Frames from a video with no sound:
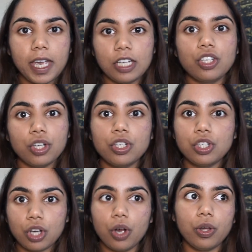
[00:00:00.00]
It should
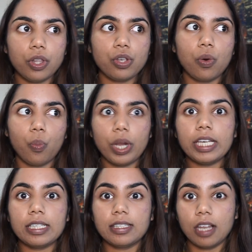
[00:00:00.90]
show that you're
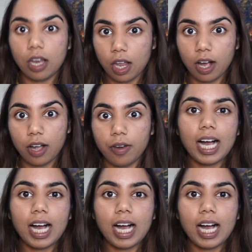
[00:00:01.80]
willing to learn,